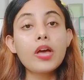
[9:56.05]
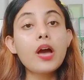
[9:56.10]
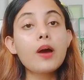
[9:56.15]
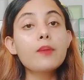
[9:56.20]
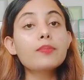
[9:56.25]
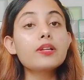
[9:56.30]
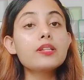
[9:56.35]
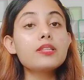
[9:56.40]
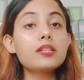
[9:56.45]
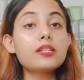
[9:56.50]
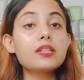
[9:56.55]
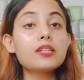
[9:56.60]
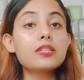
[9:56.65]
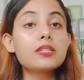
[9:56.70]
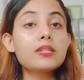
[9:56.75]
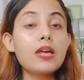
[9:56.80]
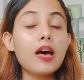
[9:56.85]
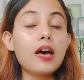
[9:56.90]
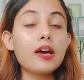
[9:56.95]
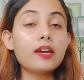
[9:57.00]
But see the
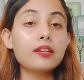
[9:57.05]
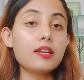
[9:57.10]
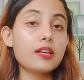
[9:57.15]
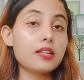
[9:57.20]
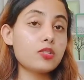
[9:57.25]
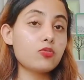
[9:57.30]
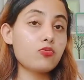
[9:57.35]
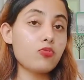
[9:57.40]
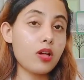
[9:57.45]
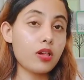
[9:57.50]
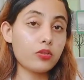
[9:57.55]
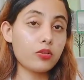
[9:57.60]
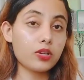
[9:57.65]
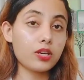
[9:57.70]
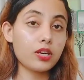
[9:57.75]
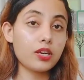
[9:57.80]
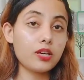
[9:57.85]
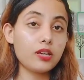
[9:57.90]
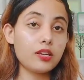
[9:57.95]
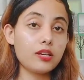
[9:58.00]
sign as well,
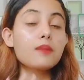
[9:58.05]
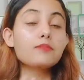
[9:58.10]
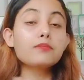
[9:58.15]
okay?